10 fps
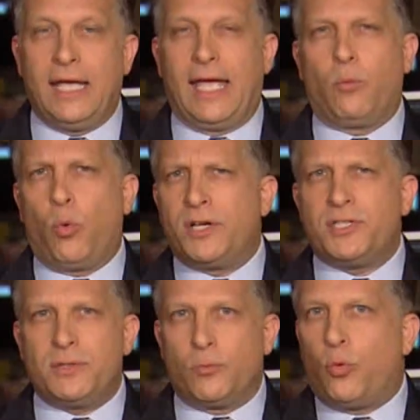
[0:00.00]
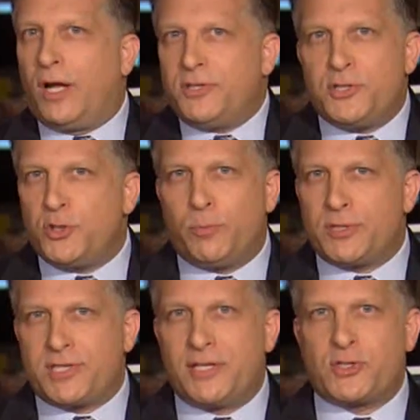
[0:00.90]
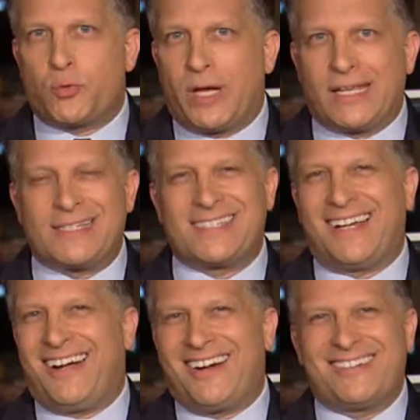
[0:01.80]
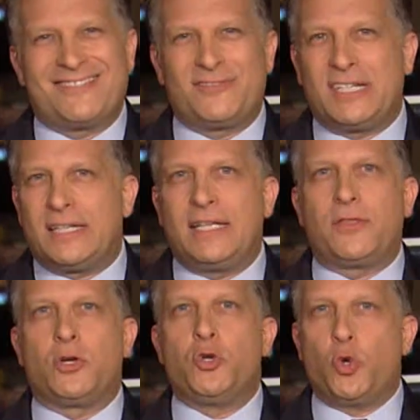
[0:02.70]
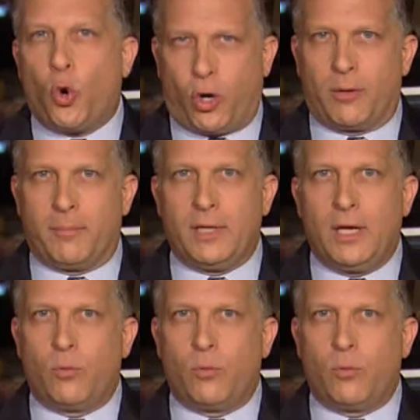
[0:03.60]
1 to 2% swings are really the norm.